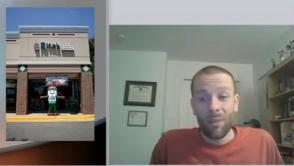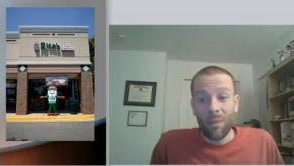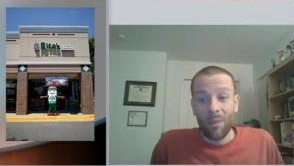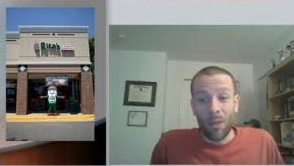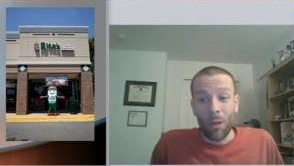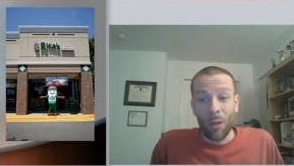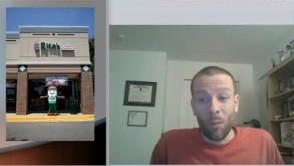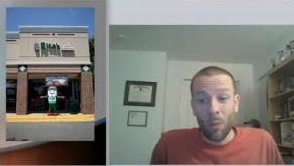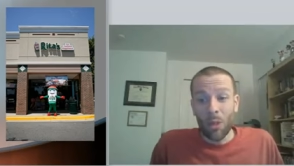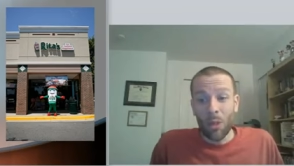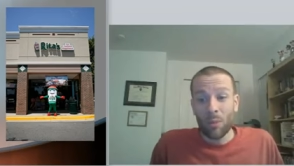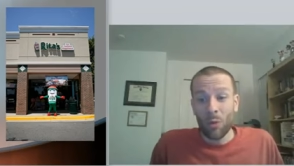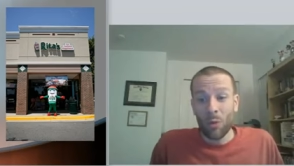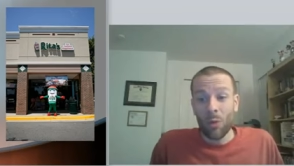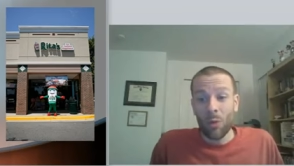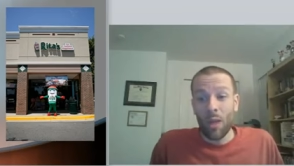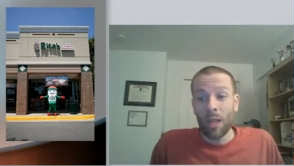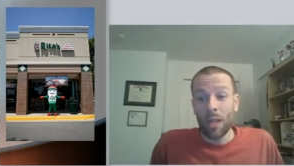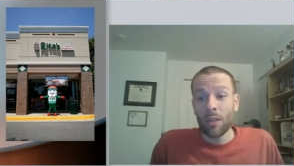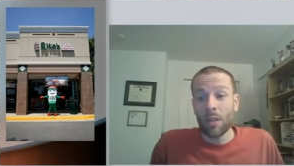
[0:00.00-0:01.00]
they're much
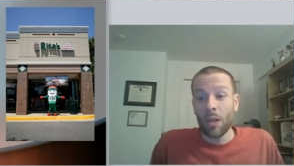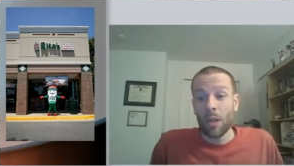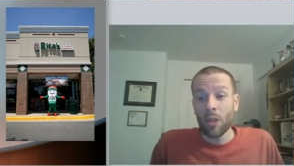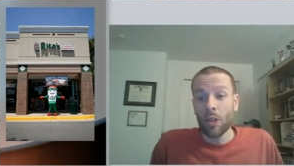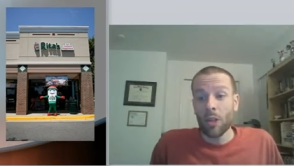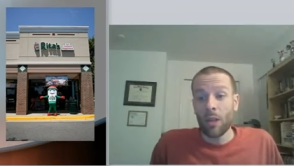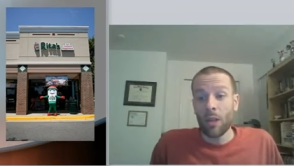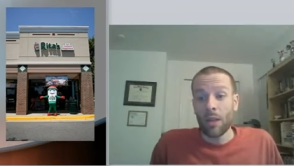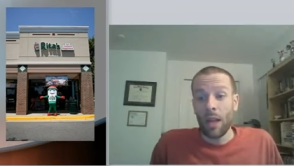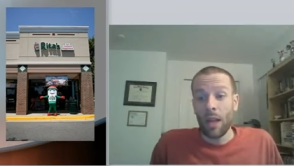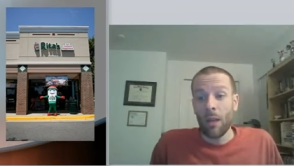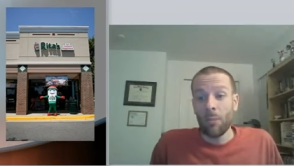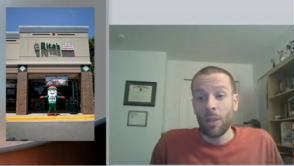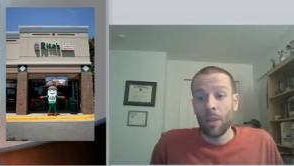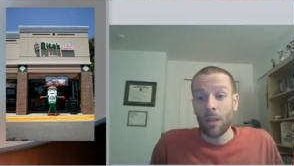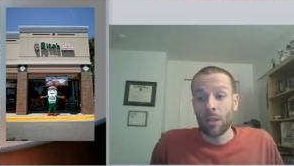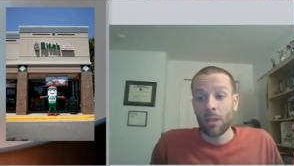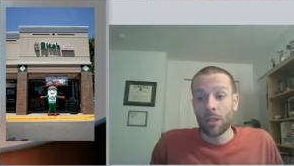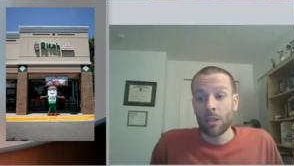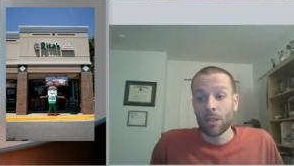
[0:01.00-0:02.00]
more likely to shut down
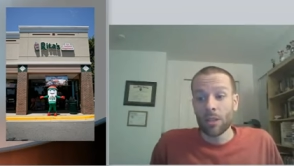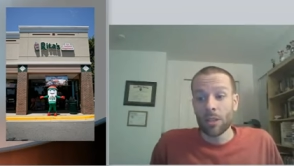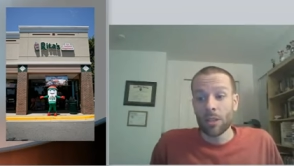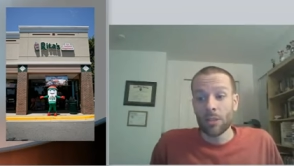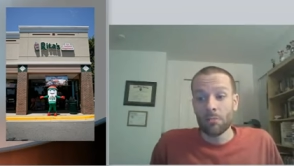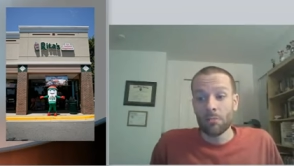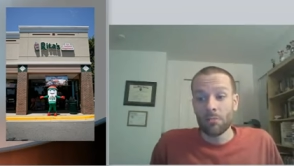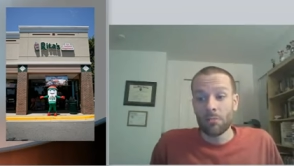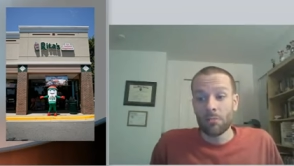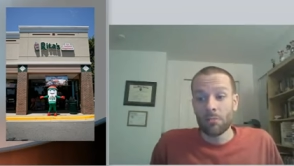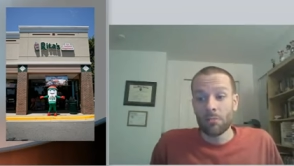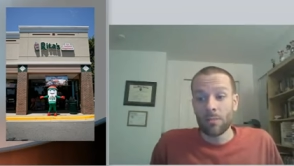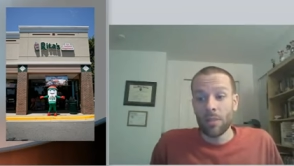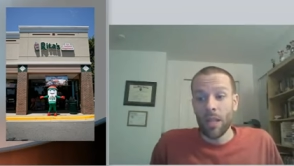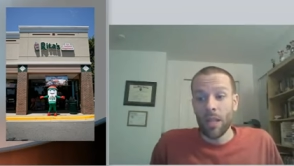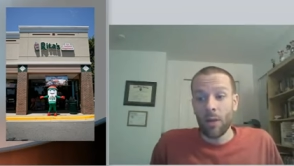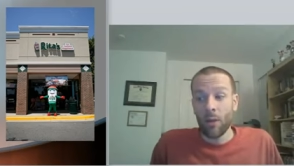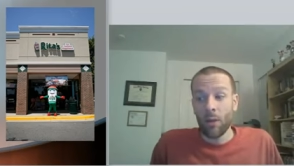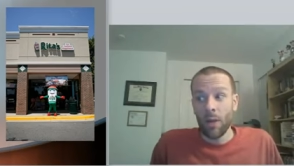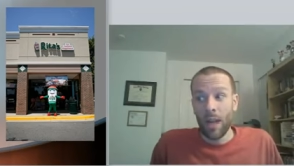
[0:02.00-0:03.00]
because
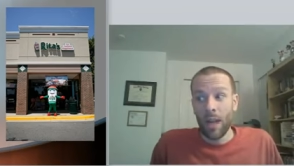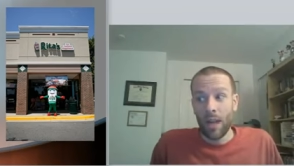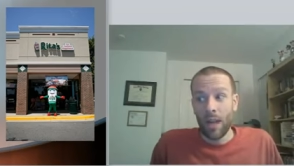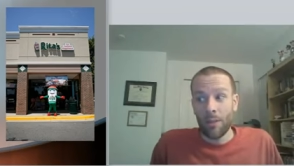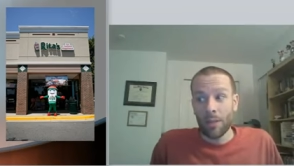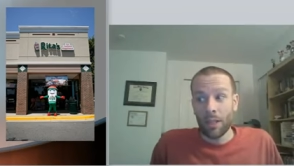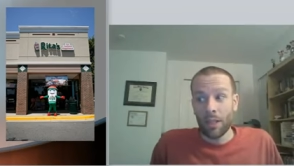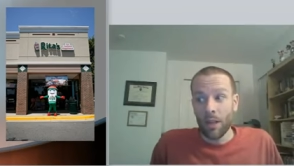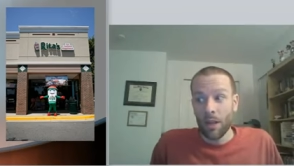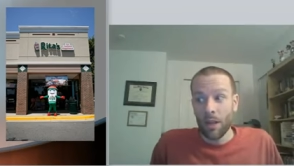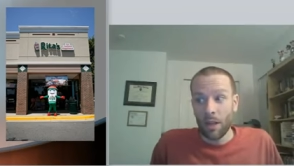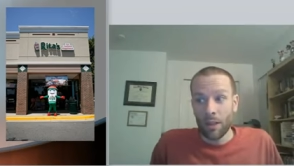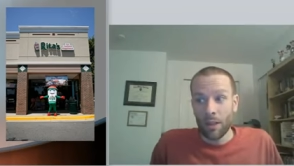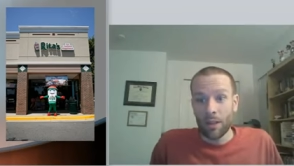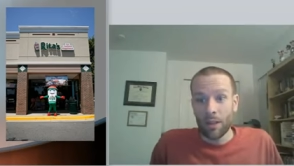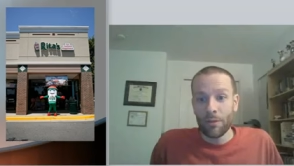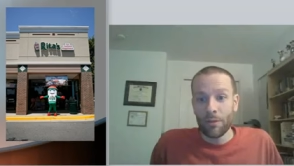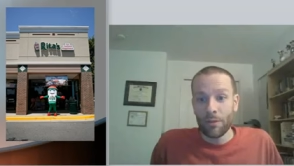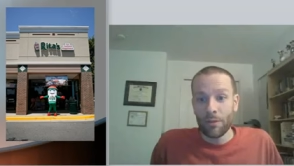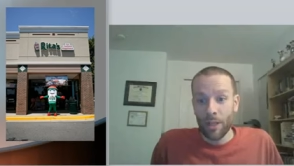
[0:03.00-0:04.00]
they don't have a ton
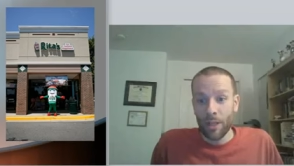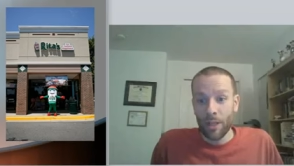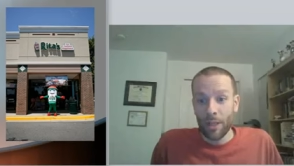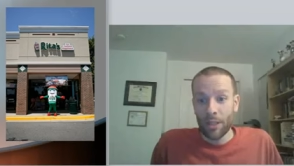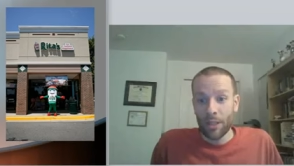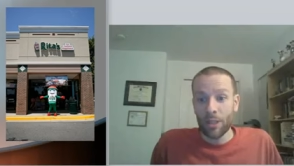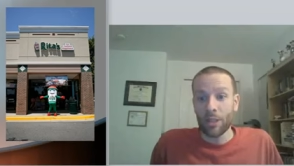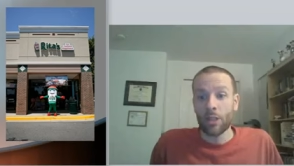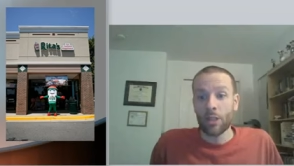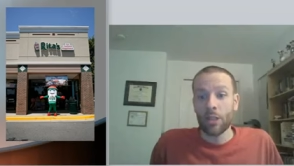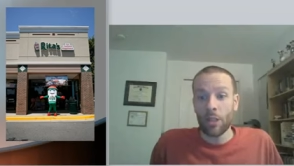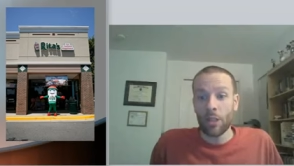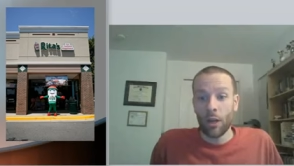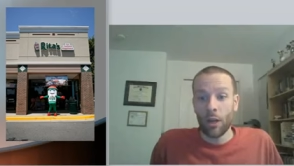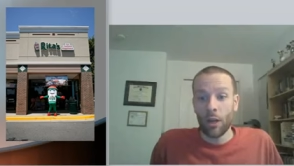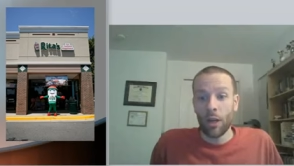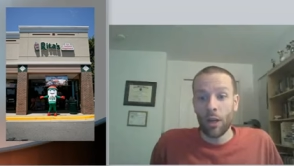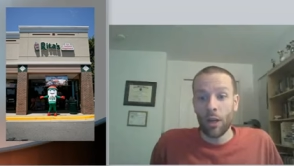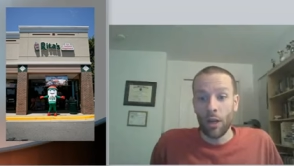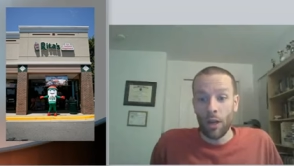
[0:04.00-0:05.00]
of fixed
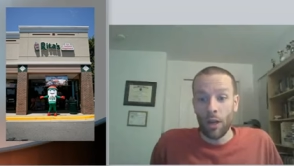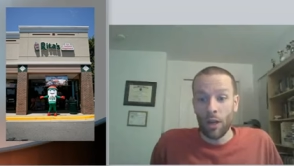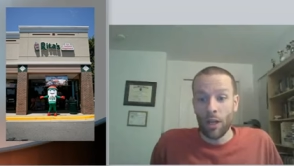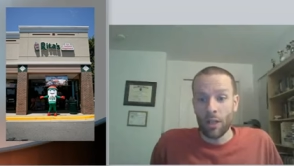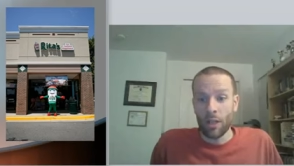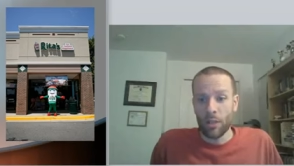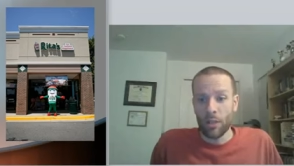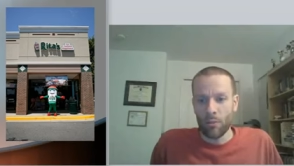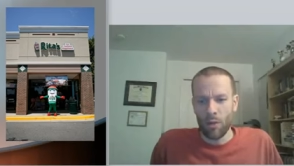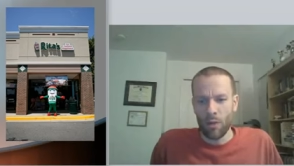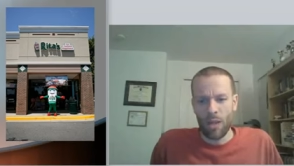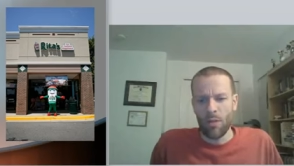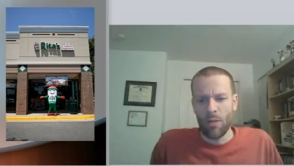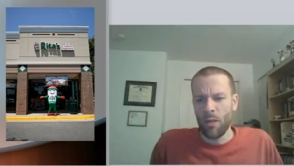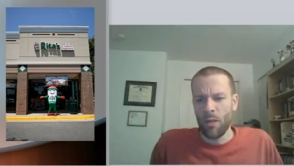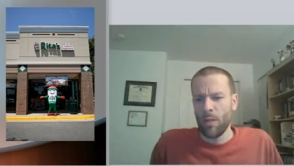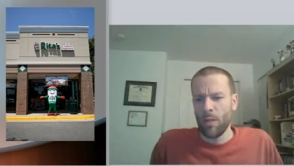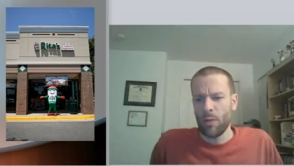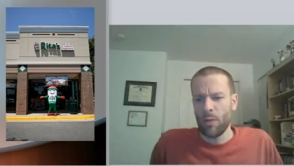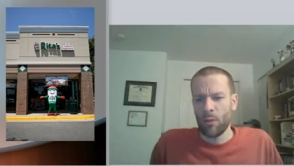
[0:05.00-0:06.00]
sunk costs, right?
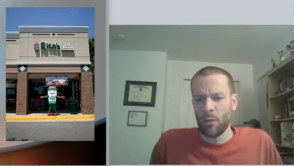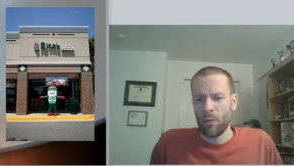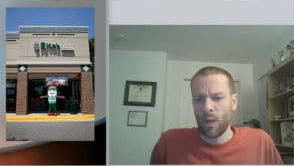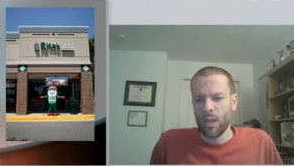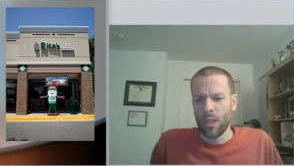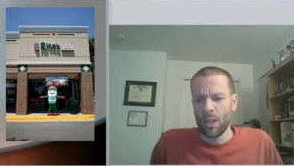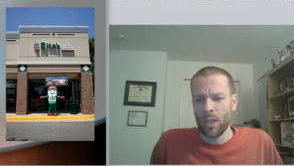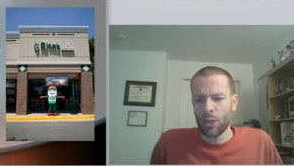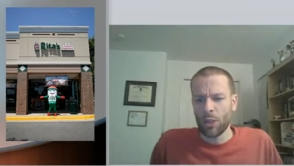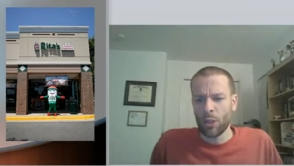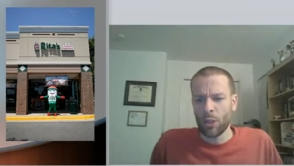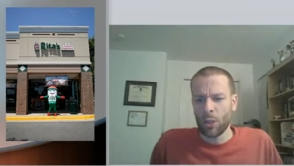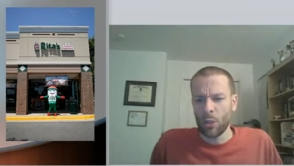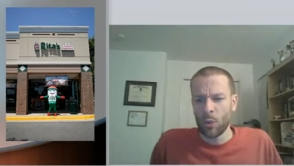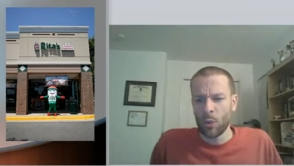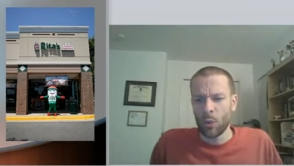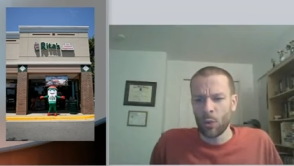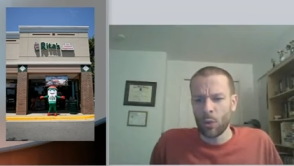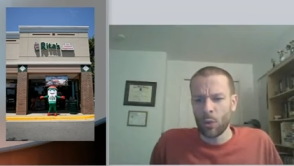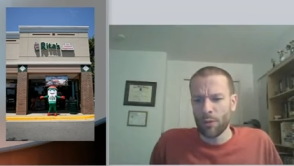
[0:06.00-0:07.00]
I mean, they're renting a
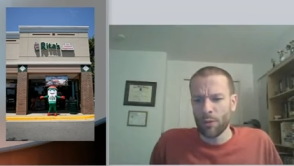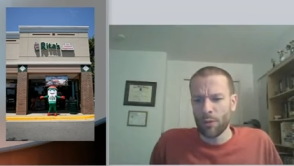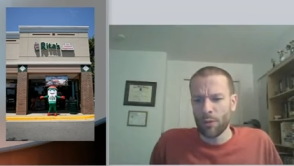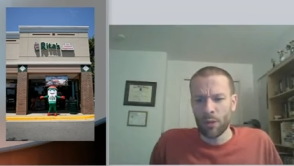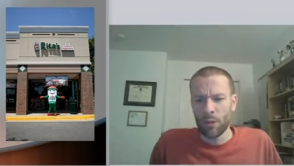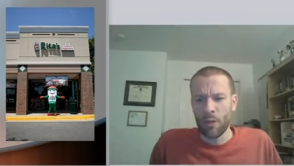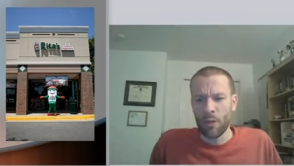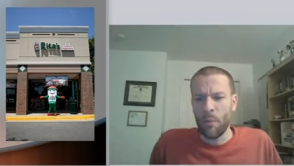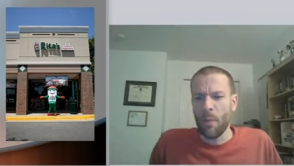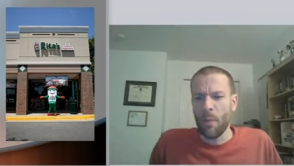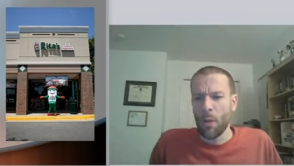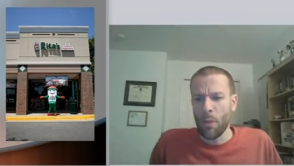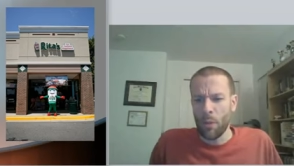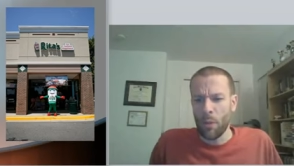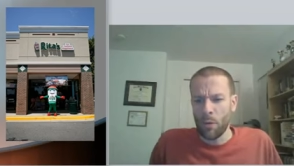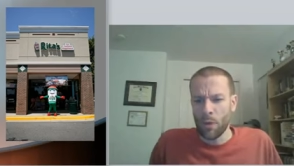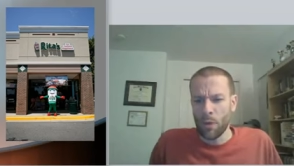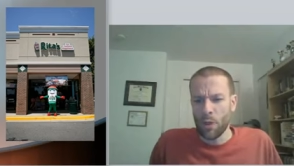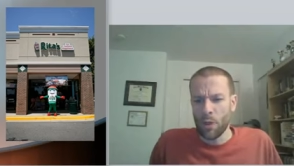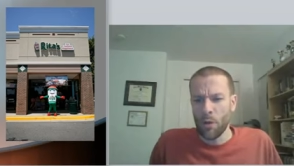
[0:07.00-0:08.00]
store for a
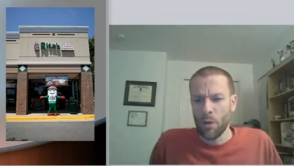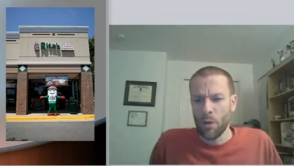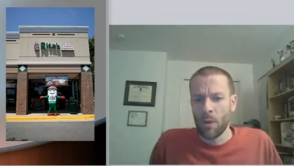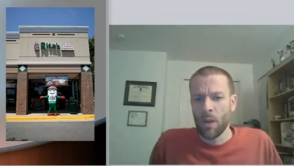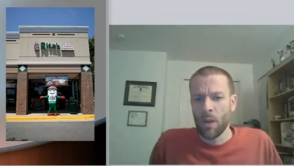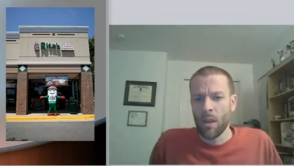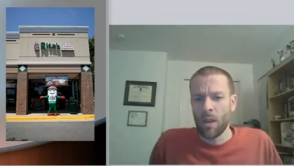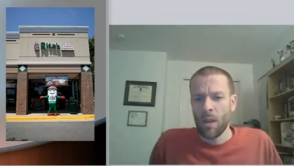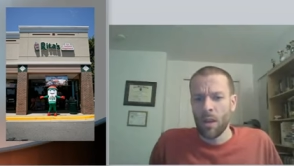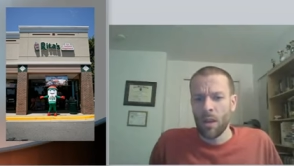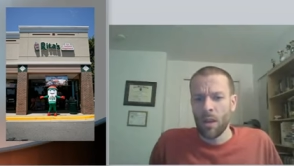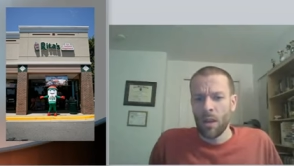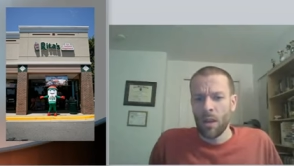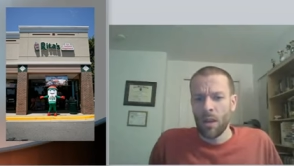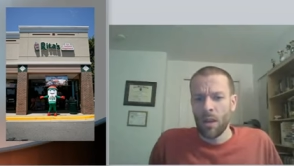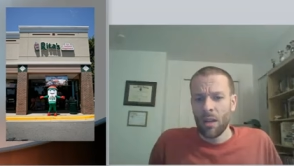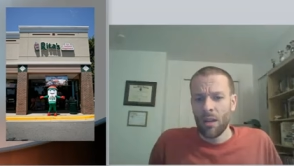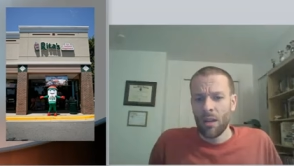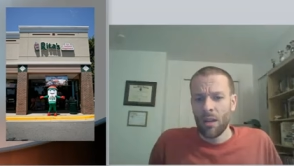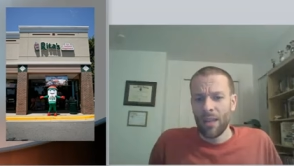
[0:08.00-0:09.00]
month or two,
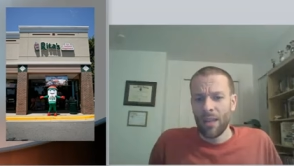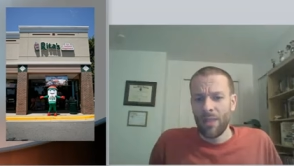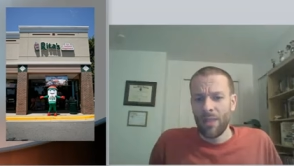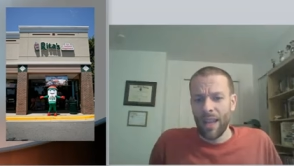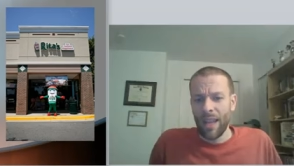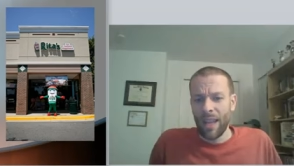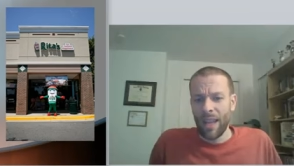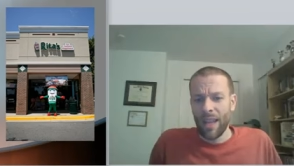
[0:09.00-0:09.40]
and